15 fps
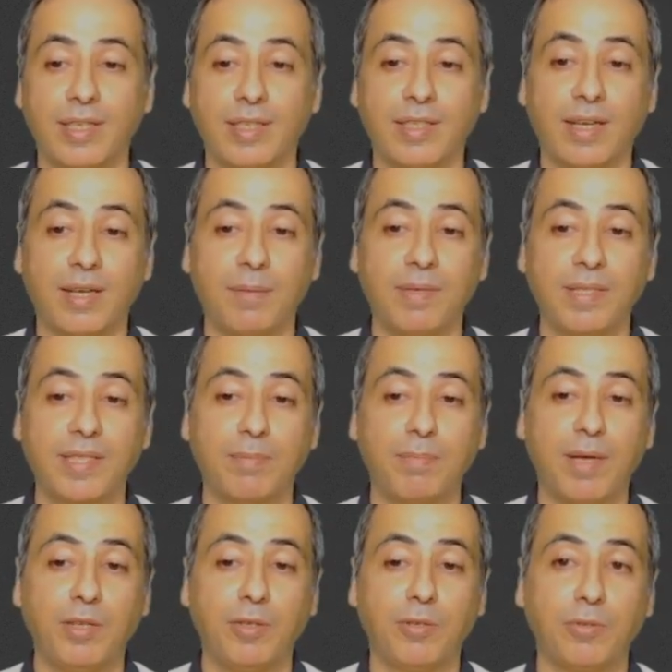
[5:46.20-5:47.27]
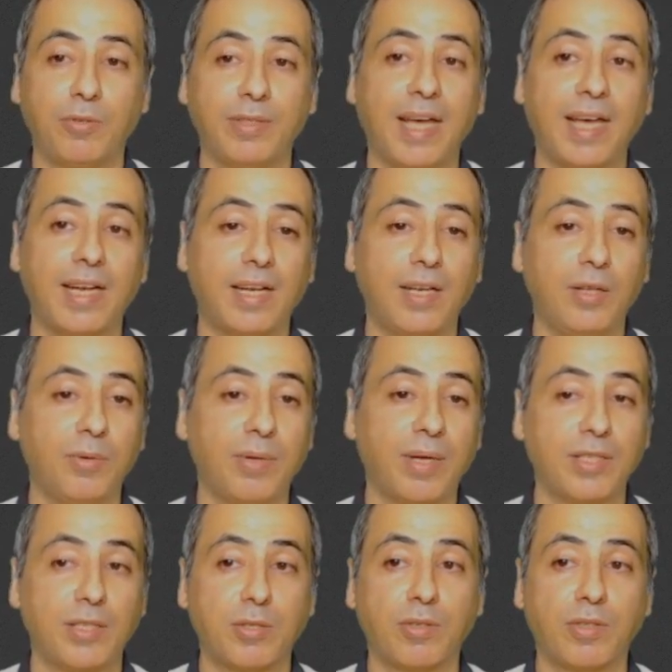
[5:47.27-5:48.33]
the brisk menu directly, you
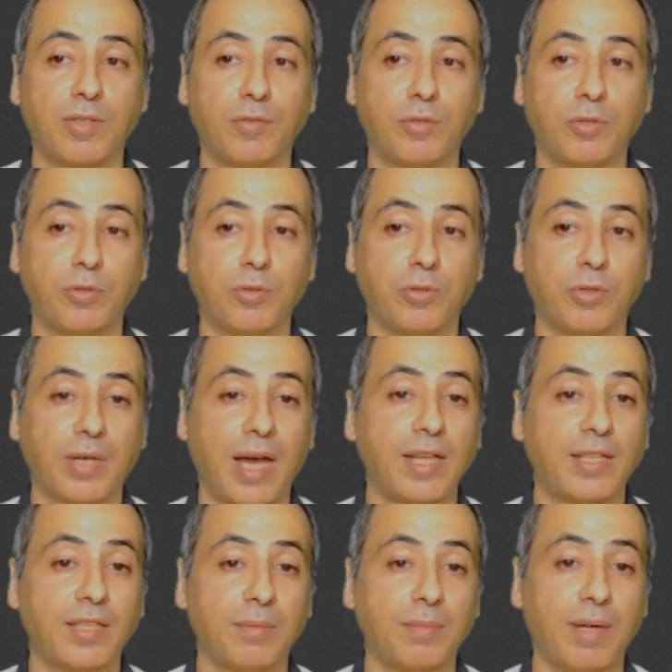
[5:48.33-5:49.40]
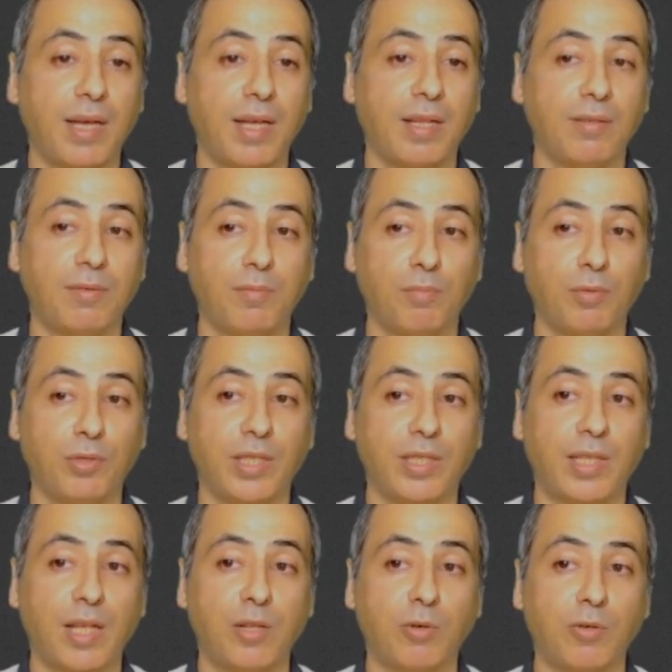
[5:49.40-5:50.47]
can search for your item and put
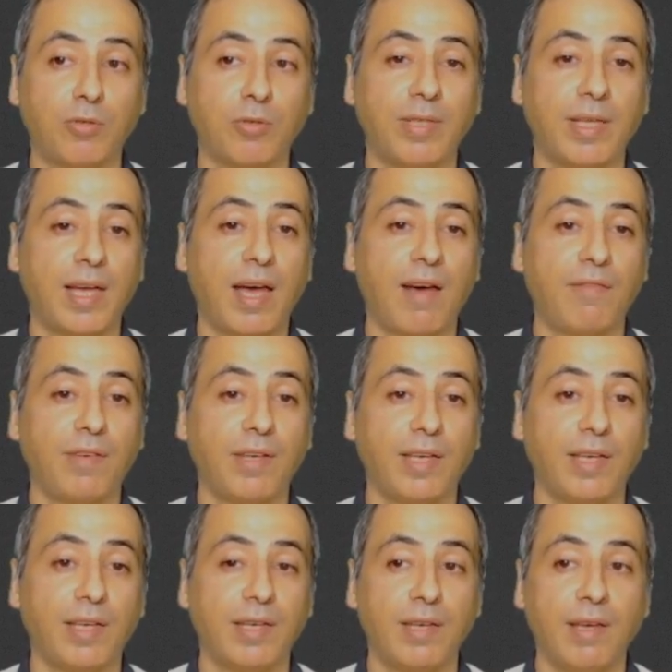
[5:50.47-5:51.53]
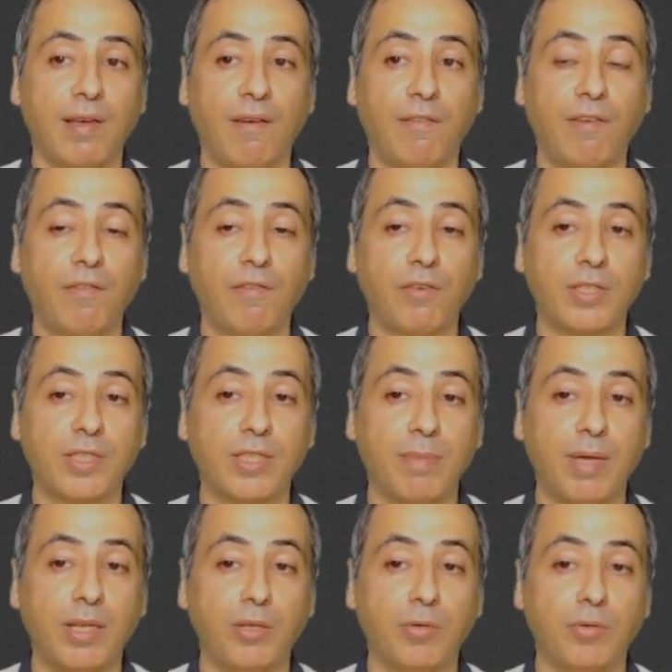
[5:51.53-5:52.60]
it. And also they have a favorites
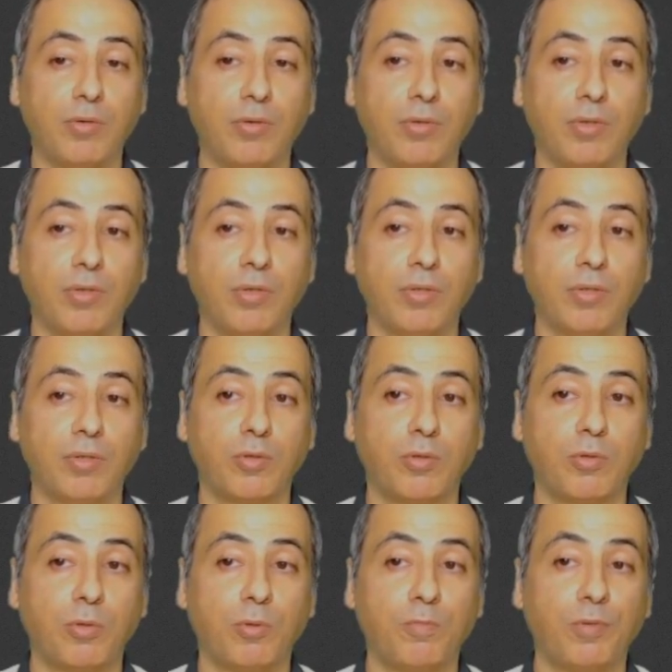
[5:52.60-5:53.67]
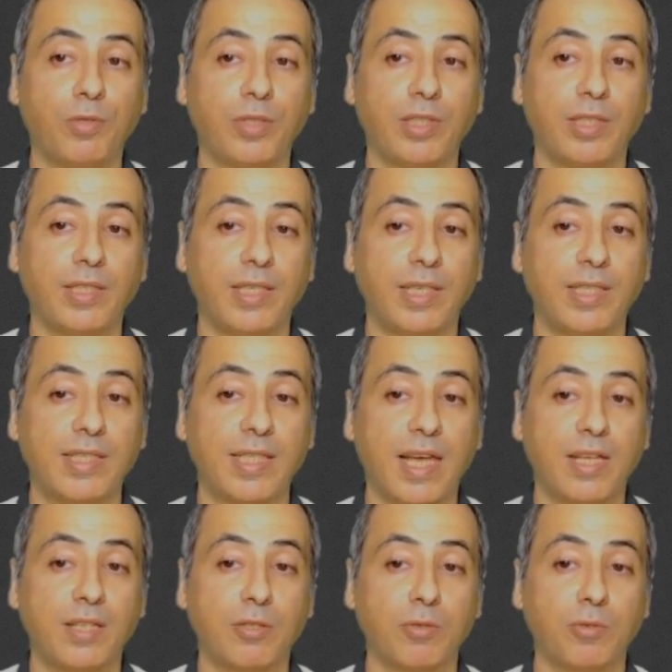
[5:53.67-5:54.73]
menu to put
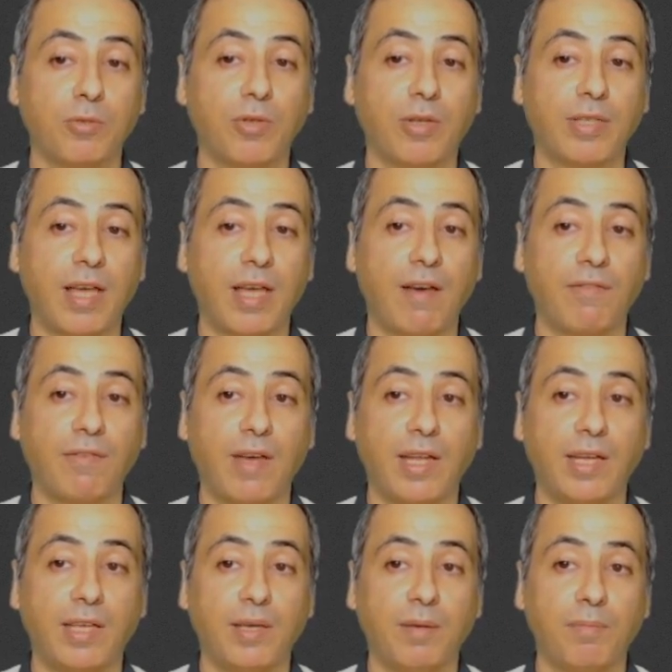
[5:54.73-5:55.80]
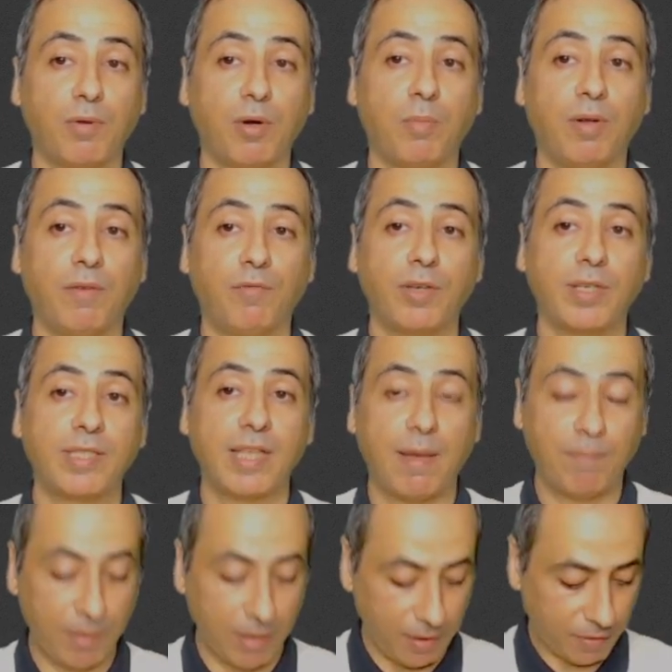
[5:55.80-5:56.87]
inside, so you don't have any problem. For
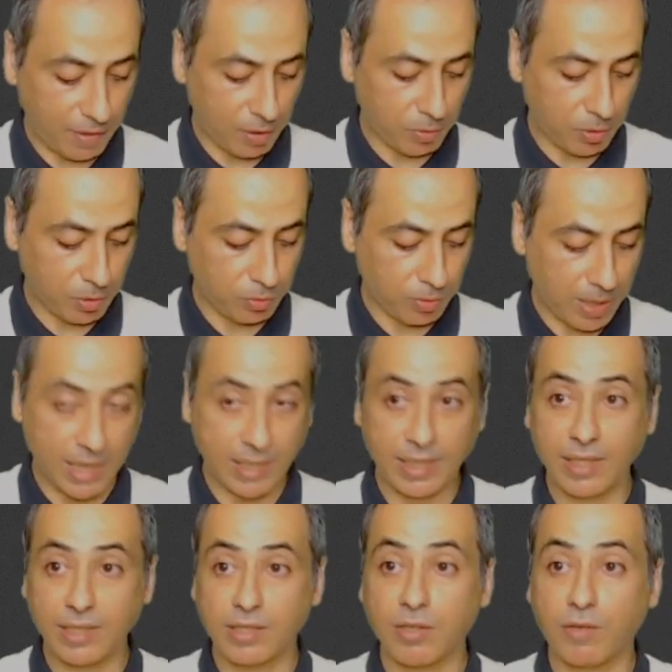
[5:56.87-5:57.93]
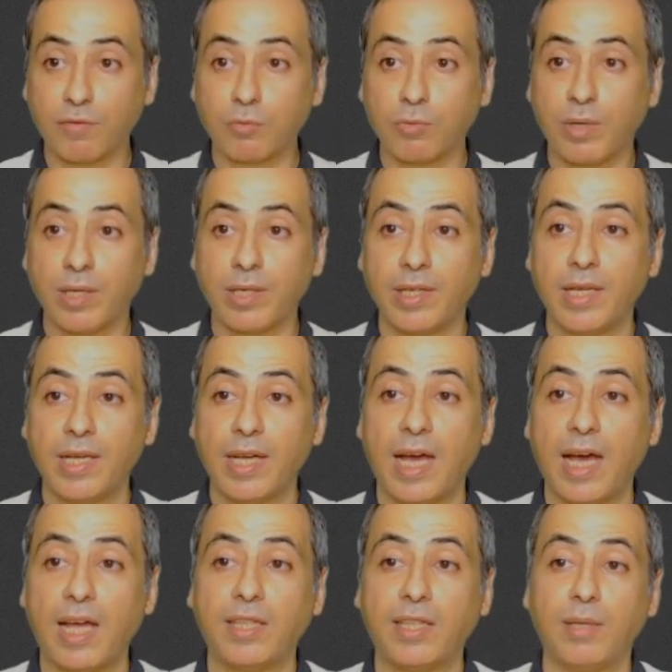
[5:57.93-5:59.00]
example, if I want to add software,
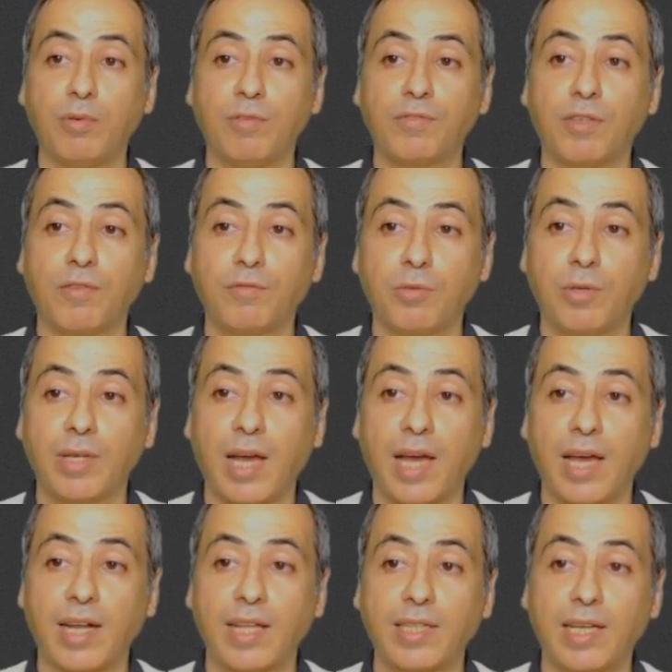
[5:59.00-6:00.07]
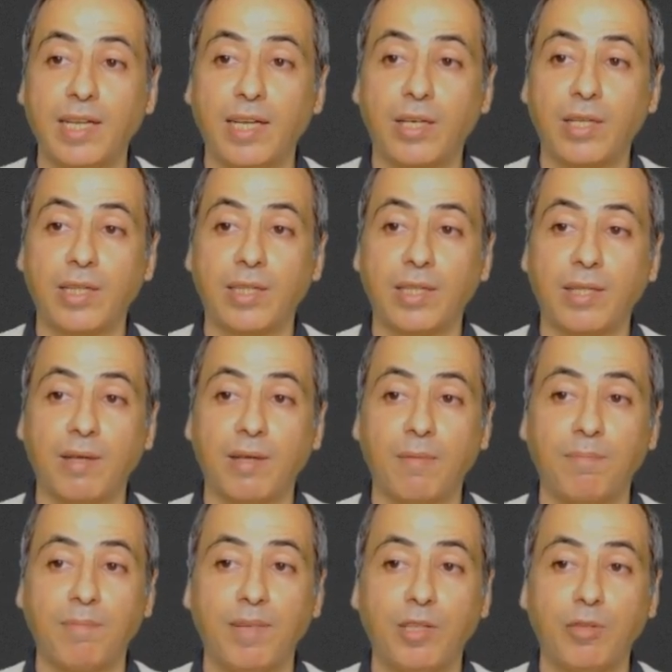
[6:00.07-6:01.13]
add remove software, I right click it,
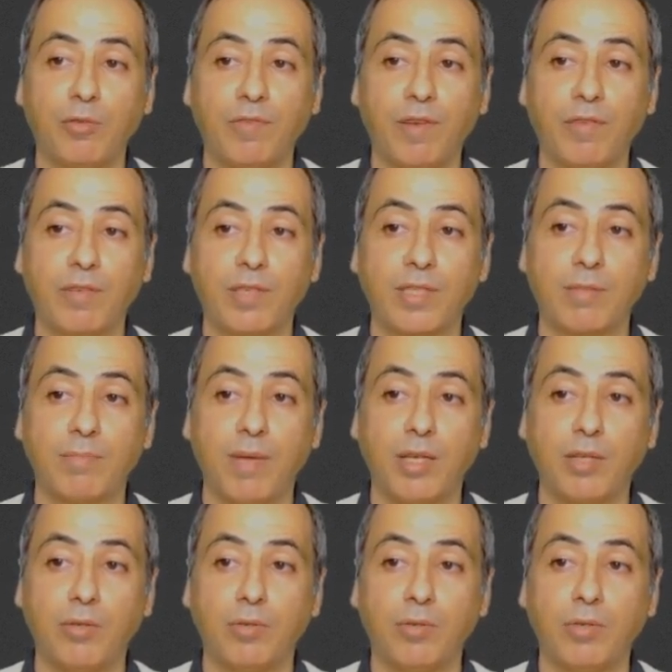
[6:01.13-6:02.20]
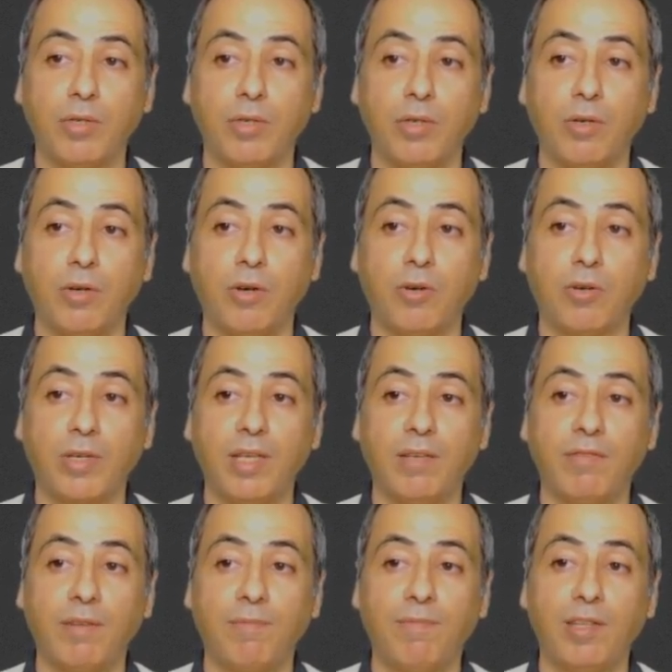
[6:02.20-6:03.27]
pin to favorites menu, or
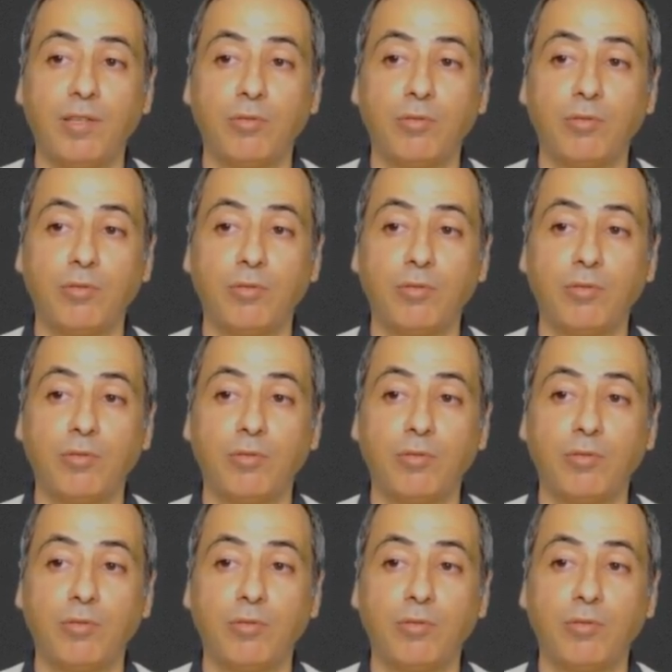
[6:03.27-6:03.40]
even pin